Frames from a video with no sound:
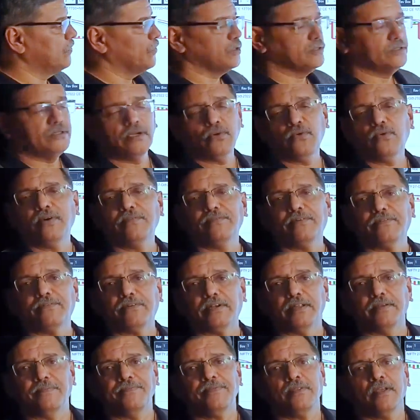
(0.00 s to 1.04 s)
was near
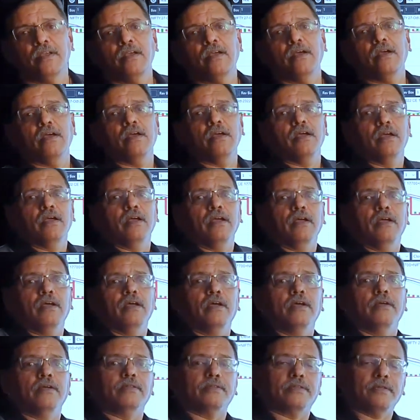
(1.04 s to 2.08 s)
150.
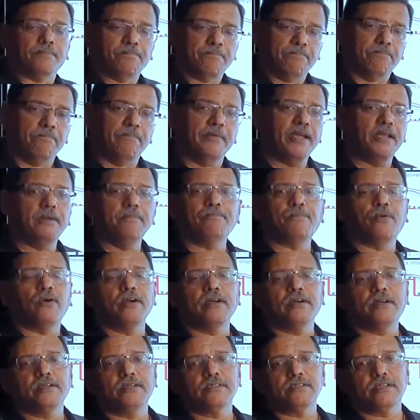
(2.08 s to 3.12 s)
The main
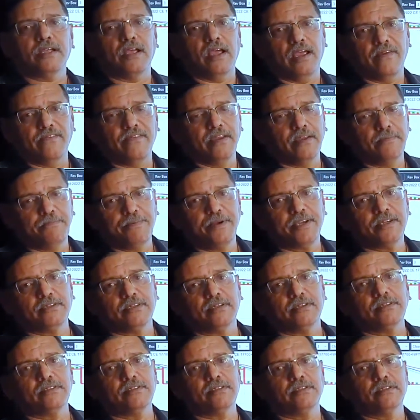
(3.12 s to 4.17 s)
point is having
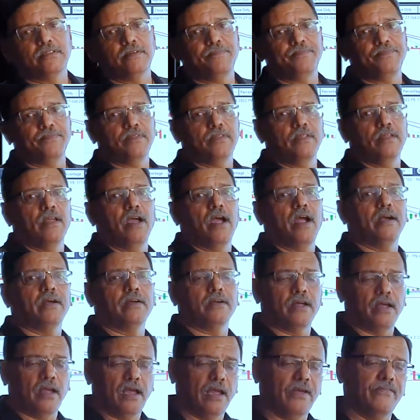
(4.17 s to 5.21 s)
patience and
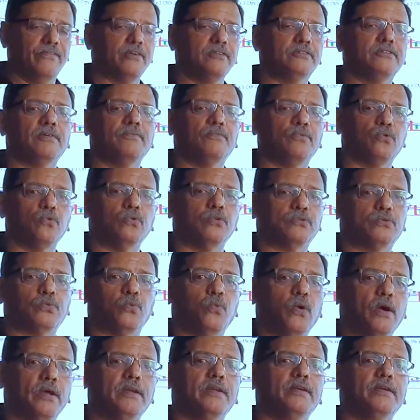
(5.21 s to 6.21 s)
having some rules. One